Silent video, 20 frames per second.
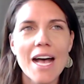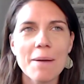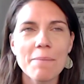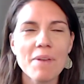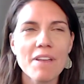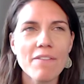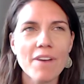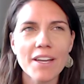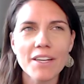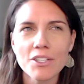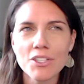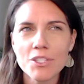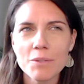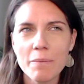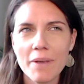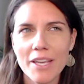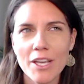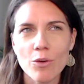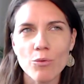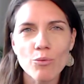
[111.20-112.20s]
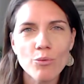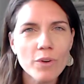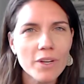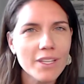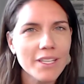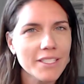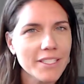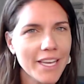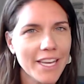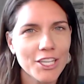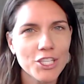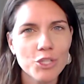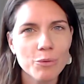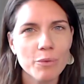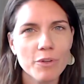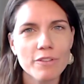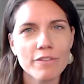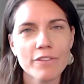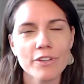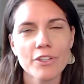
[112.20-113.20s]
if I could just make it really
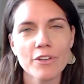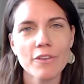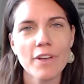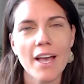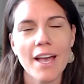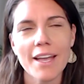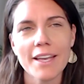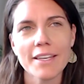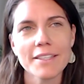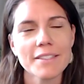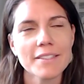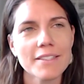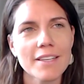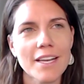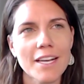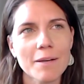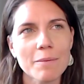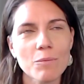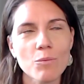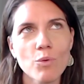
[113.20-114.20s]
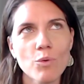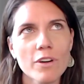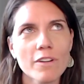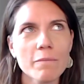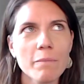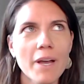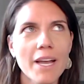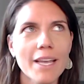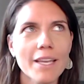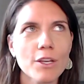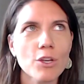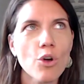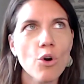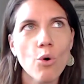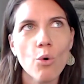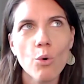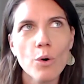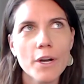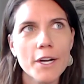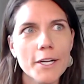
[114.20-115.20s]
tangible for you guys, one of my
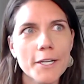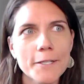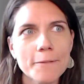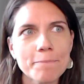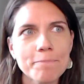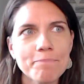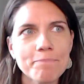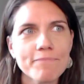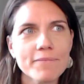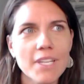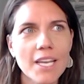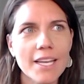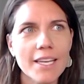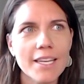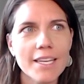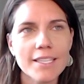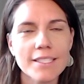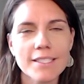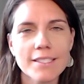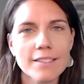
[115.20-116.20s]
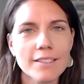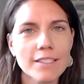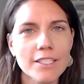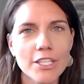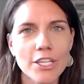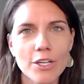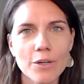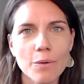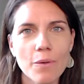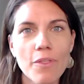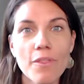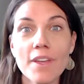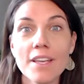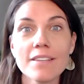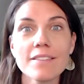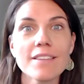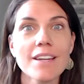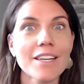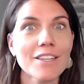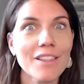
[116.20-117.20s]
core, I guess,
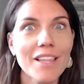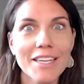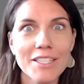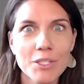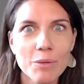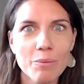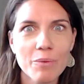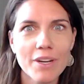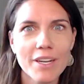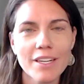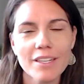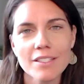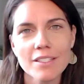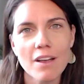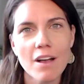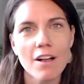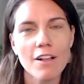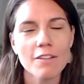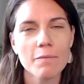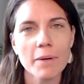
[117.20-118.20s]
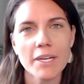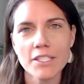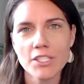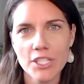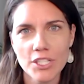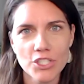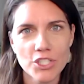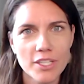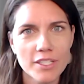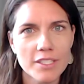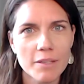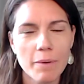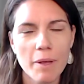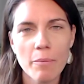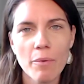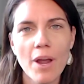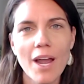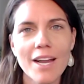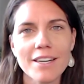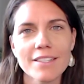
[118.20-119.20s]
things that I like to bring into all of my teachings and my
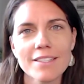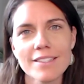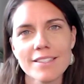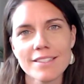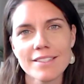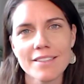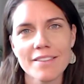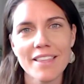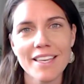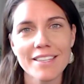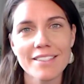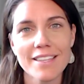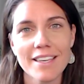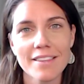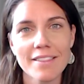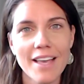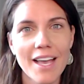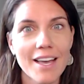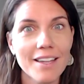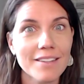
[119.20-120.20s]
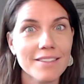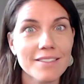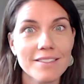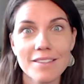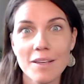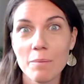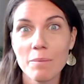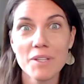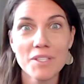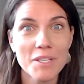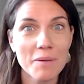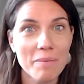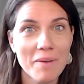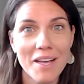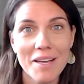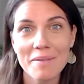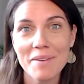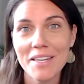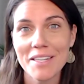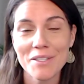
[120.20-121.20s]
practices and things like that, as a busy
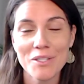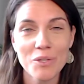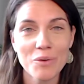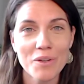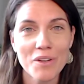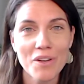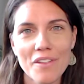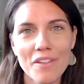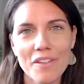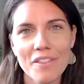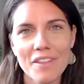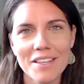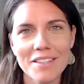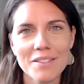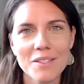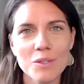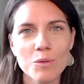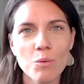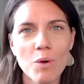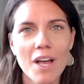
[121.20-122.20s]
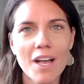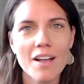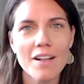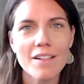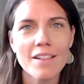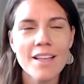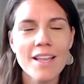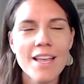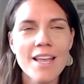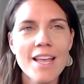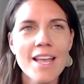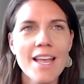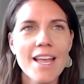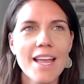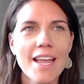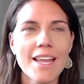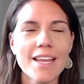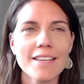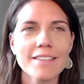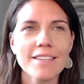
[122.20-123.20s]
mom, kind of doing things as well,
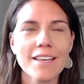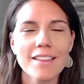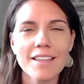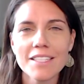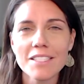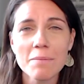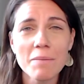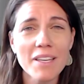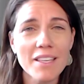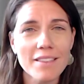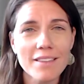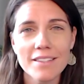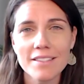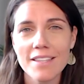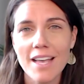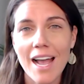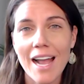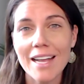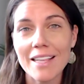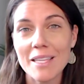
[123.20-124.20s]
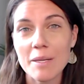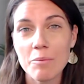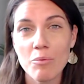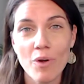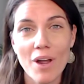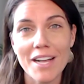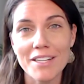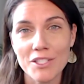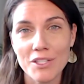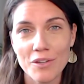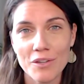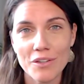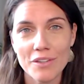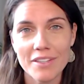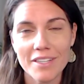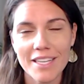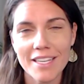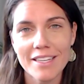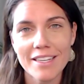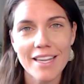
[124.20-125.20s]
is I like to make things highly practical.
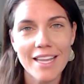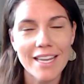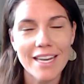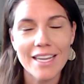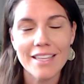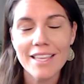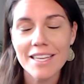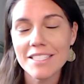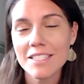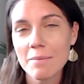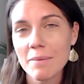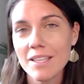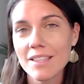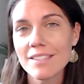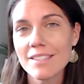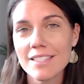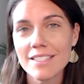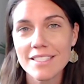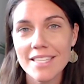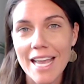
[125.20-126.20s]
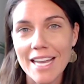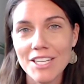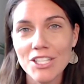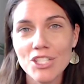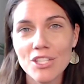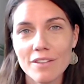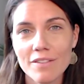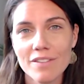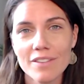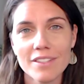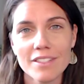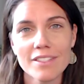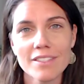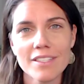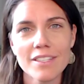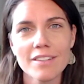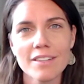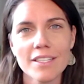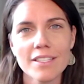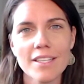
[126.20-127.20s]
And I'd like to make this intention for this
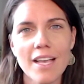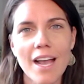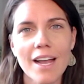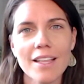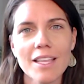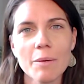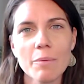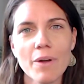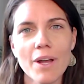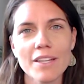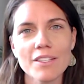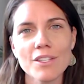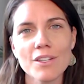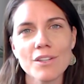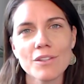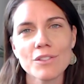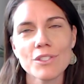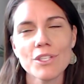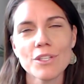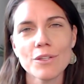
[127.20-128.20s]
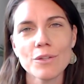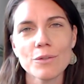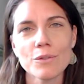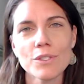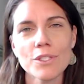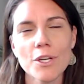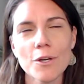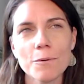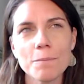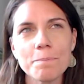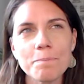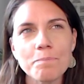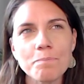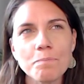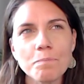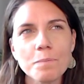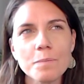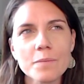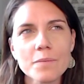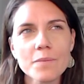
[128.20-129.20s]
series highly practical too. So
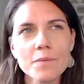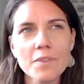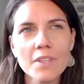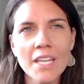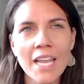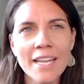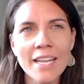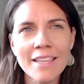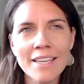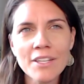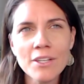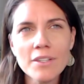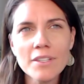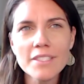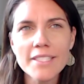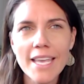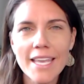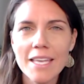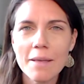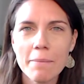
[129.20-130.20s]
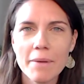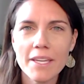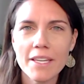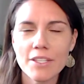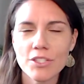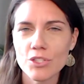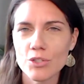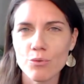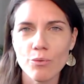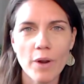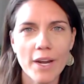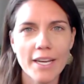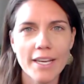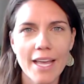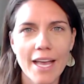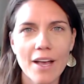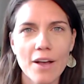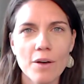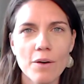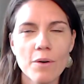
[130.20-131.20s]
I'd like you to take a minute just right
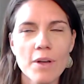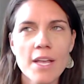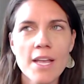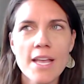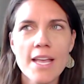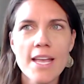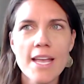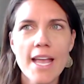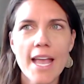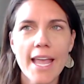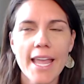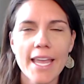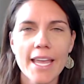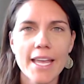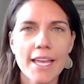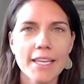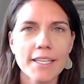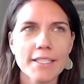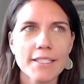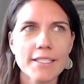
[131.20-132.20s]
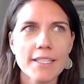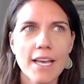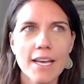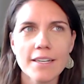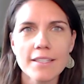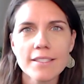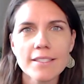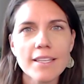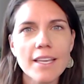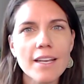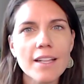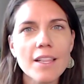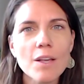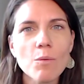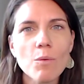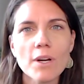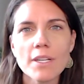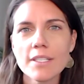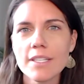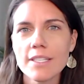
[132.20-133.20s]
now, and on a scale of
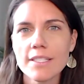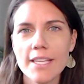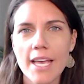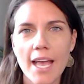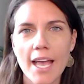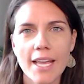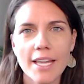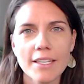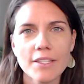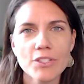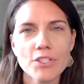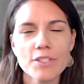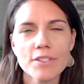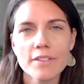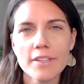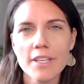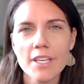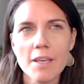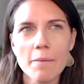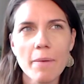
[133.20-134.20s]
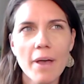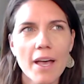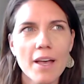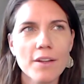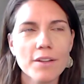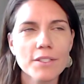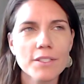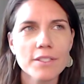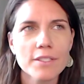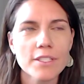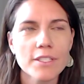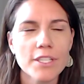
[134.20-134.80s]
1 to 10, just think about,